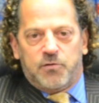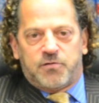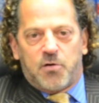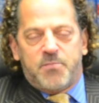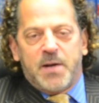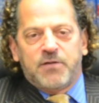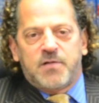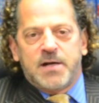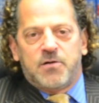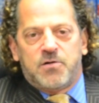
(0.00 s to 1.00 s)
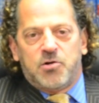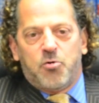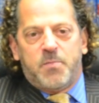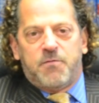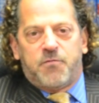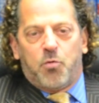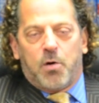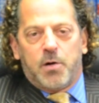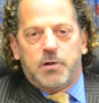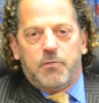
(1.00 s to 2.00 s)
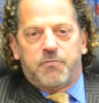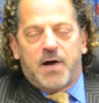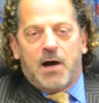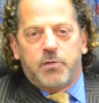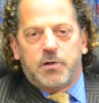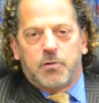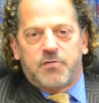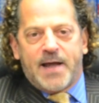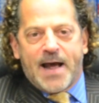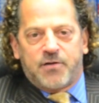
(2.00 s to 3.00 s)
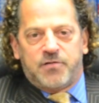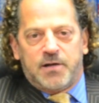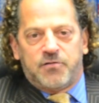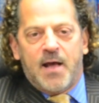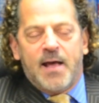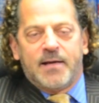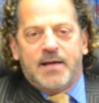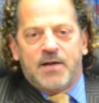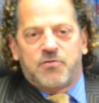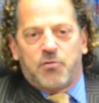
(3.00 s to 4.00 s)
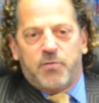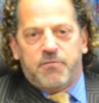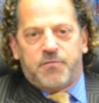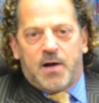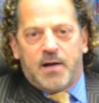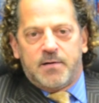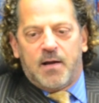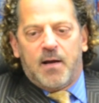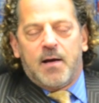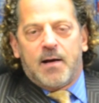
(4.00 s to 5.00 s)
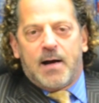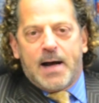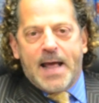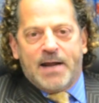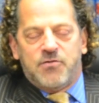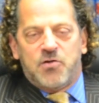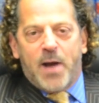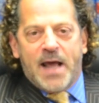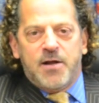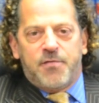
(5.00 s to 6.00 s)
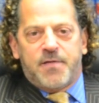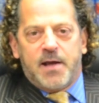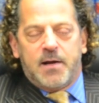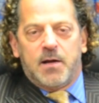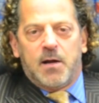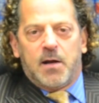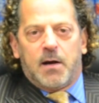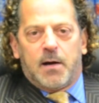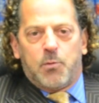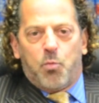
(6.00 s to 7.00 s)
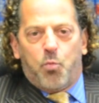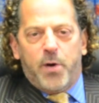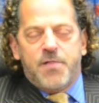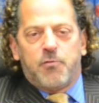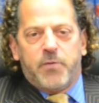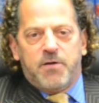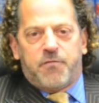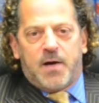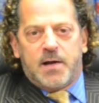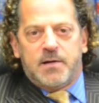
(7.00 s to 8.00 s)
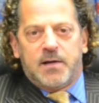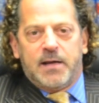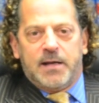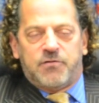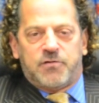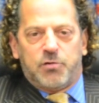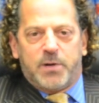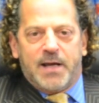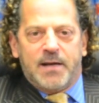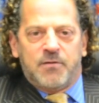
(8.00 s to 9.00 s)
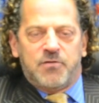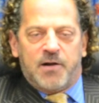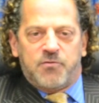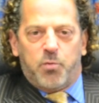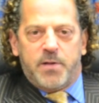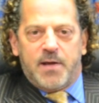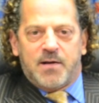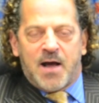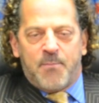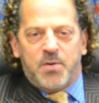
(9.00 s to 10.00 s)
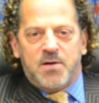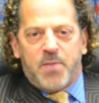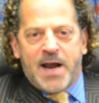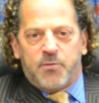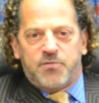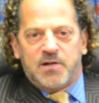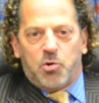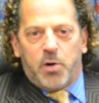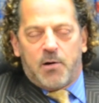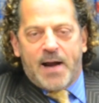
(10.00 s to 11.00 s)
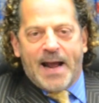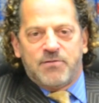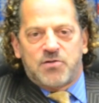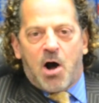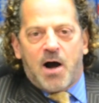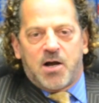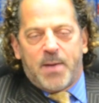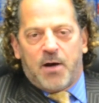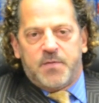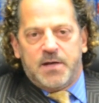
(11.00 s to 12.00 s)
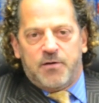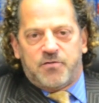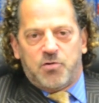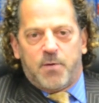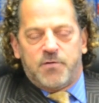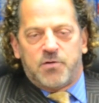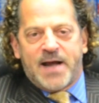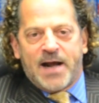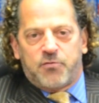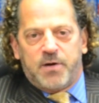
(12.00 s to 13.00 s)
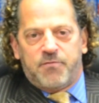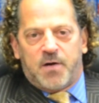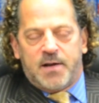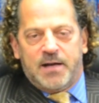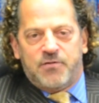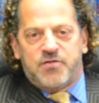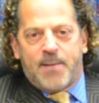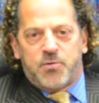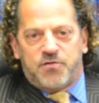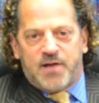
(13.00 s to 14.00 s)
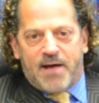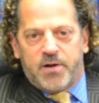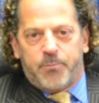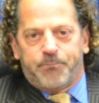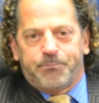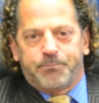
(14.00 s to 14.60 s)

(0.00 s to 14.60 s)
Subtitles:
So the best thing to do before you file your taxes, get your refund, and do anything with the refund is to get in touch with a competent bankruptcy lawyer and talk about the issue of your tax refund in Chapter 7.